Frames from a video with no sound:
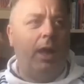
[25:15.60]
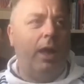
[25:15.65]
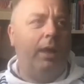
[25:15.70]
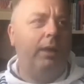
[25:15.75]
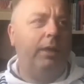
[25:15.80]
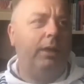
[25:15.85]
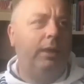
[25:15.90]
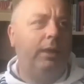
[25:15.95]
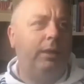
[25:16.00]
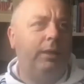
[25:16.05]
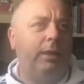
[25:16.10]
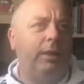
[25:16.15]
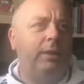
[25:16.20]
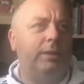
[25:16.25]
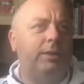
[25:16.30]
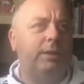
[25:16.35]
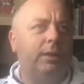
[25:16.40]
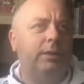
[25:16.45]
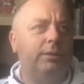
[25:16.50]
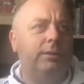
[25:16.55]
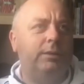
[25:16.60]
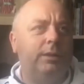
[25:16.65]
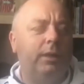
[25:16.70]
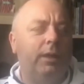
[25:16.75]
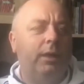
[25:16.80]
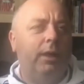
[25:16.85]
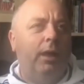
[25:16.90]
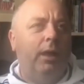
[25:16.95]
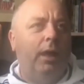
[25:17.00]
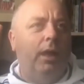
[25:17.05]
it is, and
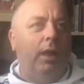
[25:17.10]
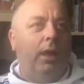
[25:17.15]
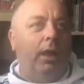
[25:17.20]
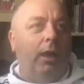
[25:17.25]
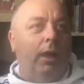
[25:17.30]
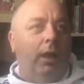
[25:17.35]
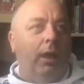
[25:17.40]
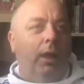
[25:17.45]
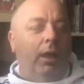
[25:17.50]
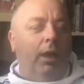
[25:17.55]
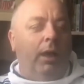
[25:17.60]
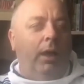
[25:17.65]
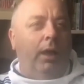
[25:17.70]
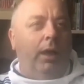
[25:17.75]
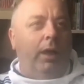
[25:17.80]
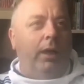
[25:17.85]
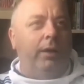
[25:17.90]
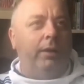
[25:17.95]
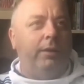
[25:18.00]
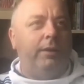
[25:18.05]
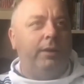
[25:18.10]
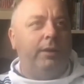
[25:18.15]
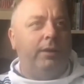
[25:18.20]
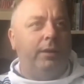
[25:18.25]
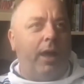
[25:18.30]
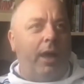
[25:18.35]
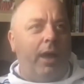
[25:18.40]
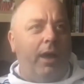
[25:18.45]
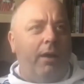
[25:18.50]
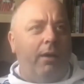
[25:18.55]
I think
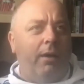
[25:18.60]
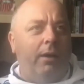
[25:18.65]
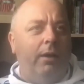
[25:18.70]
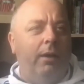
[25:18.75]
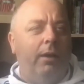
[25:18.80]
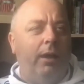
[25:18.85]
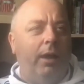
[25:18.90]
that